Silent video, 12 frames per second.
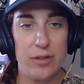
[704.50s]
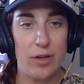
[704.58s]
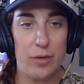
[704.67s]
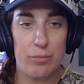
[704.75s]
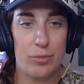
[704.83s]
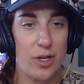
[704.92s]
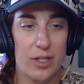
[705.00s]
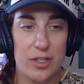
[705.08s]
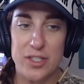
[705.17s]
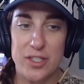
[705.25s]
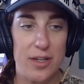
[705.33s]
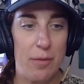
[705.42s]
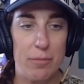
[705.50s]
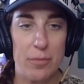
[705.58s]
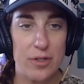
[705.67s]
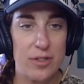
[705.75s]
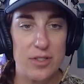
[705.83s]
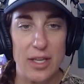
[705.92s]
on production
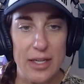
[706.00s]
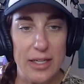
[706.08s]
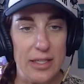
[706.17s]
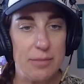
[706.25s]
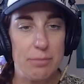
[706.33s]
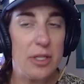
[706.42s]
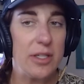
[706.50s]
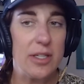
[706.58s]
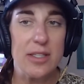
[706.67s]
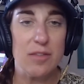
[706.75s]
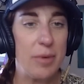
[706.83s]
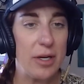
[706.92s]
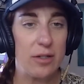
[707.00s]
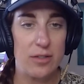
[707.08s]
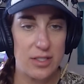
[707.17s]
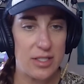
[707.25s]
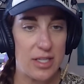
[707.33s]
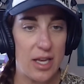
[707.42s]
numbers. Like it's millions of barrels
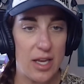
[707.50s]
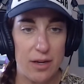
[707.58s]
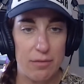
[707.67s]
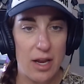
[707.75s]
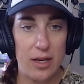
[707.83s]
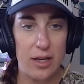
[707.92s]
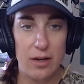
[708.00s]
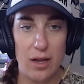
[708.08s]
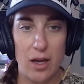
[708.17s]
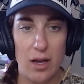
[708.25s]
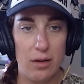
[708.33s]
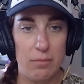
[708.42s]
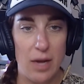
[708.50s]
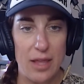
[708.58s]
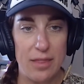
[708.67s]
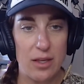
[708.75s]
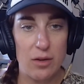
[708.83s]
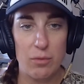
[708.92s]
a day, right? I
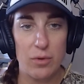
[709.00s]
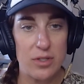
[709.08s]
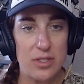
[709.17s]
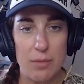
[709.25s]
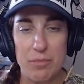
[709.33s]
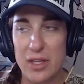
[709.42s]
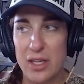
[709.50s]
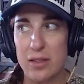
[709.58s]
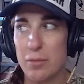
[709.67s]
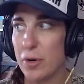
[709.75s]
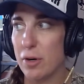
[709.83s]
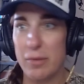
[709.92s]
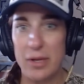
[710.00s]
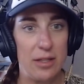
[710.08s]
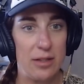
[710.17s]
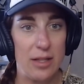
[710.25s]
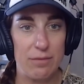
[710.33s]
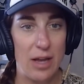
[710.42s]
think we're something in the Permian,
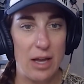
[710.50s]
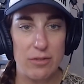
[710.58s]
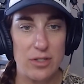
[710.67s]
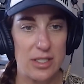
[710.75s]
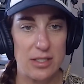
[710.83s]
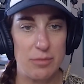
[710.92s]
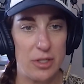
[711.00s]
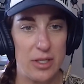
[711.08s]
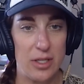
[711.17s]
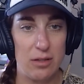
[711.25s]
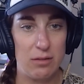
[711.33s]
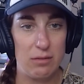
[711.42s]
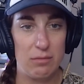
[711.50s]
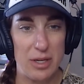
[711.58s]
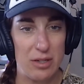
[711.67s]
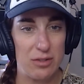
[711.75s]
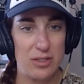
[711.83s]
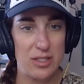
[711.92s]
like 5 or 6 million
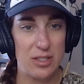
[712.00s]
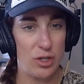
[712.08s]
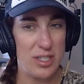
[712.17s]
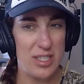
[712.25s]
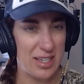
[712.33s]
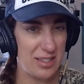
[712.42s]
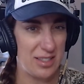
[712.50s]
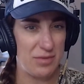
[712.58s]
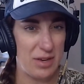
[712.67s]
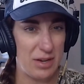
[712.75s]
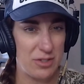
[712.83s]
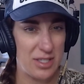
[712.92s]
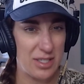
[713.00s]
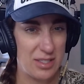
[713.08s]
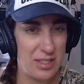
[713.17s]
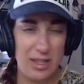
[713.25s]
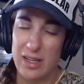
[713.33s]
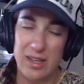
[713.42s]
barrels, or in Texas, 5 or 6.
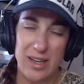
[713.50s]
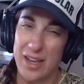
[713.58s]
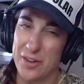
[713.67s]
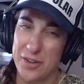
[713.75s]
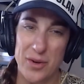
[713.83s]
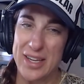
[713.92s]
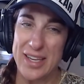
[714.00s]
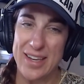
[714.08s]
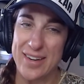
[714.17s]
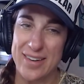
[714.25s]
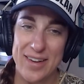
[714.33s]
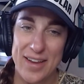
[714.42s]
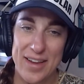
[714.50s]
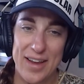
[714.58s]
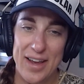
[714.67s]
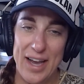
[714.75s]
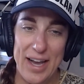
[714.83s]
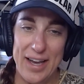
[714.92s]
I don't know. Again,
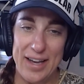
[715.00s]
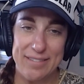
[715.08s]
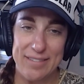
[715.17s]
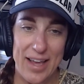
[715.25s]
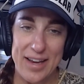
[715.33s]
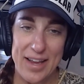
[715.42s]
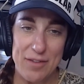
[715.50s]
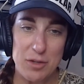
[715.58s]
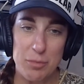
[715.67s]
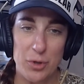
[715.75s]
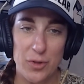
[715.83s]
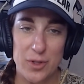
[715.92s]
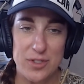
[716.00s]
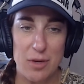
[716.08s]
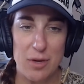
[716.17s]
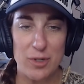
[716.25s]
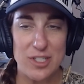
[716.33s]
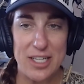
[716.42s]
I'd have to pull those
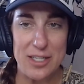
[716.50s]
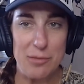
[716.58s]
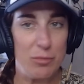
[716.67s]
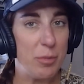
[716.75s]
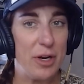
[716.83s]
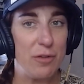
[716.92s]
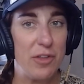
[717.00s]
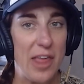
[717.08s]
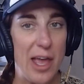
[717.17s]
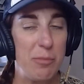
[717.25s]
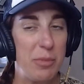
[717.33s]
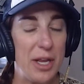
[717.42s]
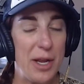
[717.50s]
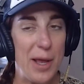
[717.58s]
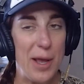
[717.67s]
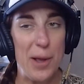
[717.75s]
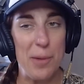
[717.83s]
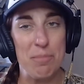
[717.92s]
numbers. I didn't prepare for that, but
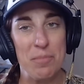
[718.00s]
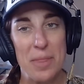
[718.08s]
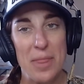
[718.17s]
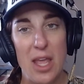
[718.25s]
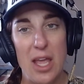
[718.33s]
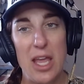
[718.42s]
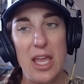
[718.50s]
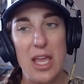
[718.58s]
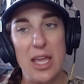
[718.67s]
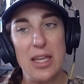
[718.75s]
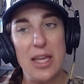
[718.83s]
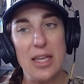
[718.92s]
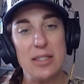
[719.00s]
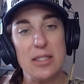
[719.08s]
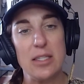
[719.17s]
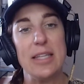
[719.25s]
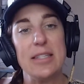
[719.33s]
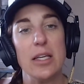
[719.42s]

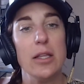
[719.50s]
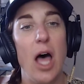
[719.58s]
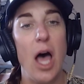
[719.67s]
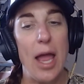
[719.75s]
it's a lot.